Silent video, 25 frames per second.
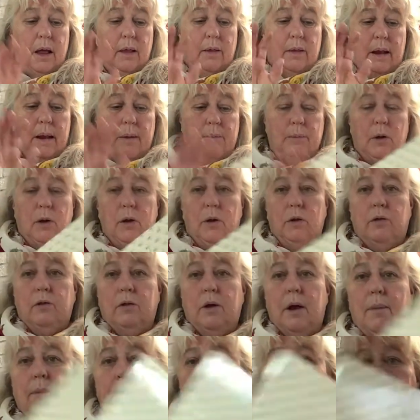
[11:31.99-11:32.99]
that I'm going to
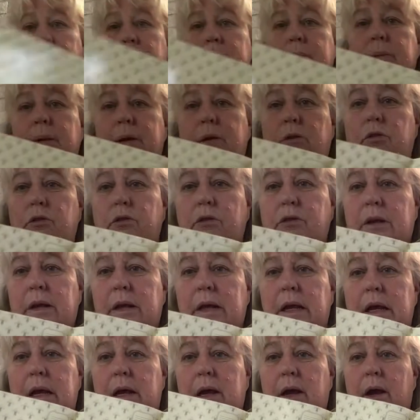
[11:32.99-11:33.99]
start putting pictures in
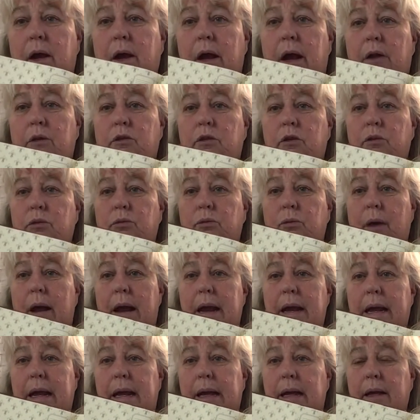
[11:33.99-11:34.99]
here and just
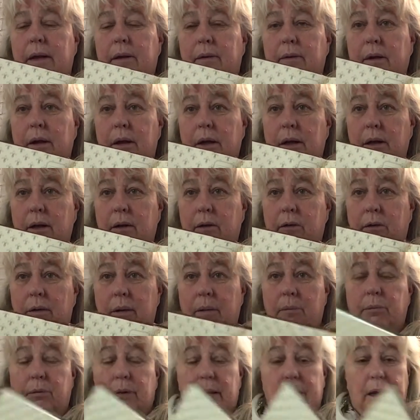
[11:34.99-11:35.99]
writing the little
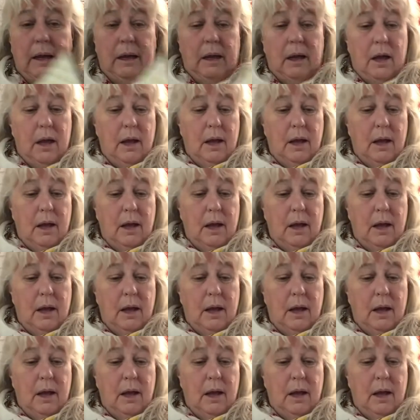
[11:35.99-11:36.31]
something.